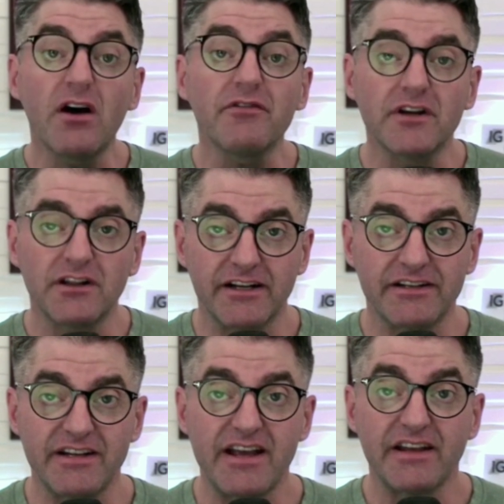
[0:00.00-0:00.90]
off
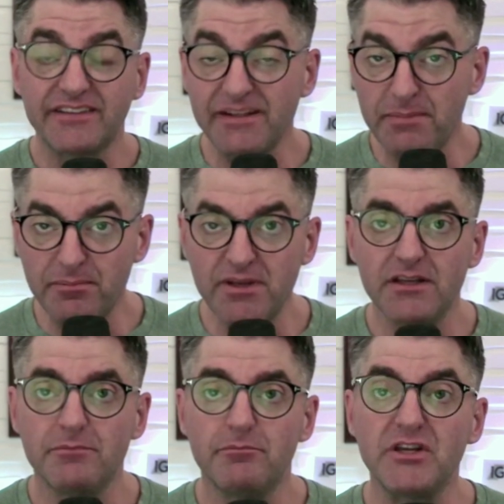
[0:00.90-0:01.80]
collecting
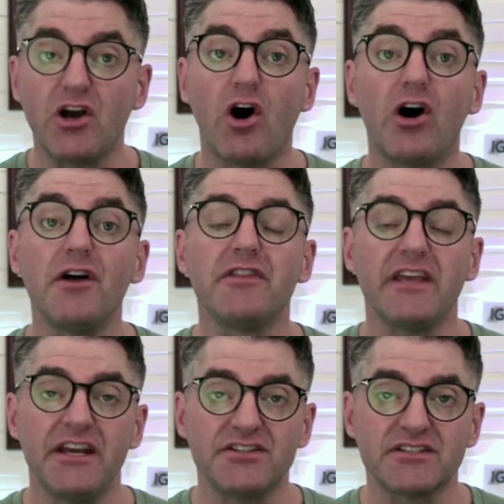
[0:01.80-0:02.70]
CPP beyond
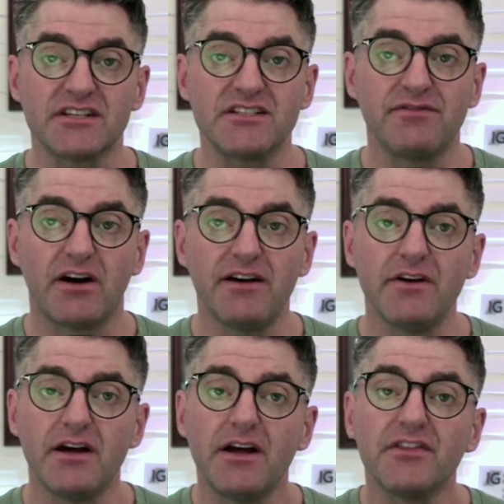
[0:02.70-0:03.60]
the age of
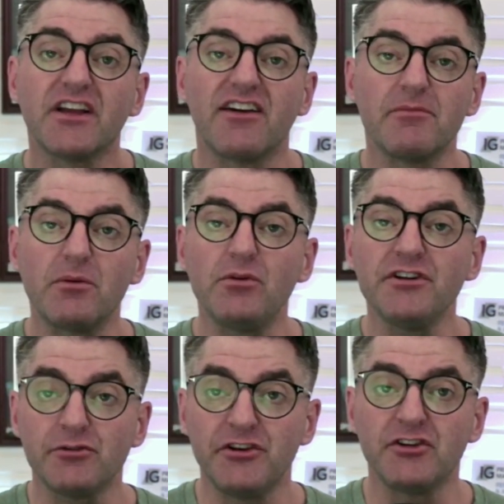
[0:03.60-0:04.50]
65, the government will
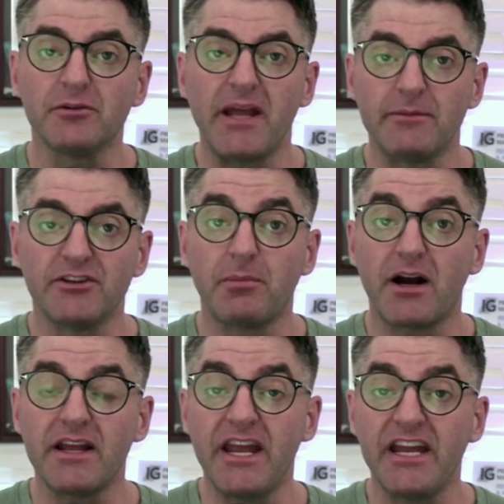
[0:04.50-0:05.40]
increase your payments
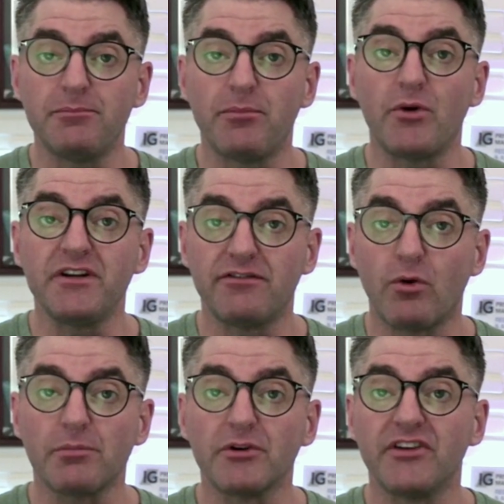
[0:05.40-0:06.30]
by
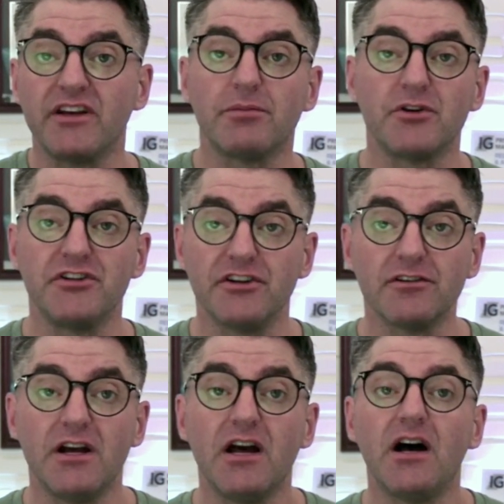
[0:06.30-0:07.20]
8.4% per
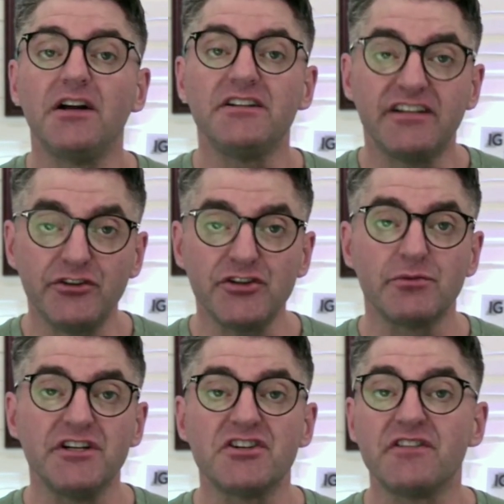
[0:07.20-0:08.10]
year until
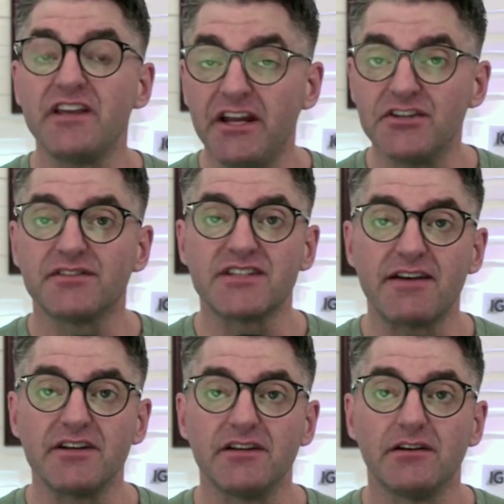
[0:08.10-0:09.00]
you reach the age of
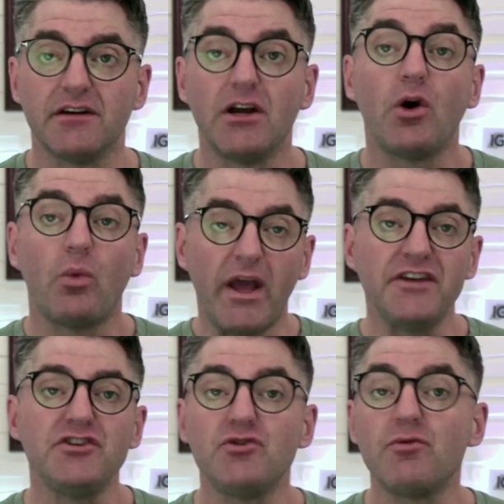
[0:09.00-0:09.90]
70,
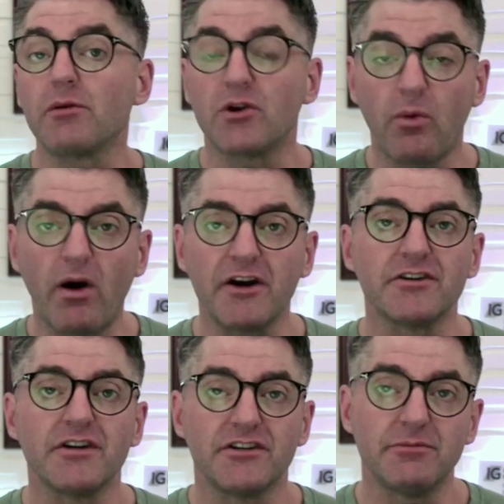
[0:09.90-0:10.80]
when you are
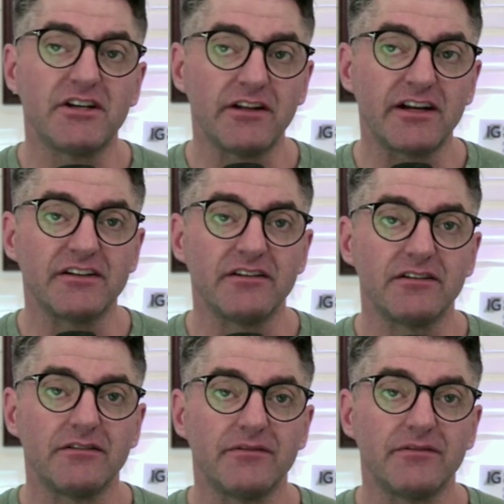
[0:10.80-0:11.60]
required to be collecting.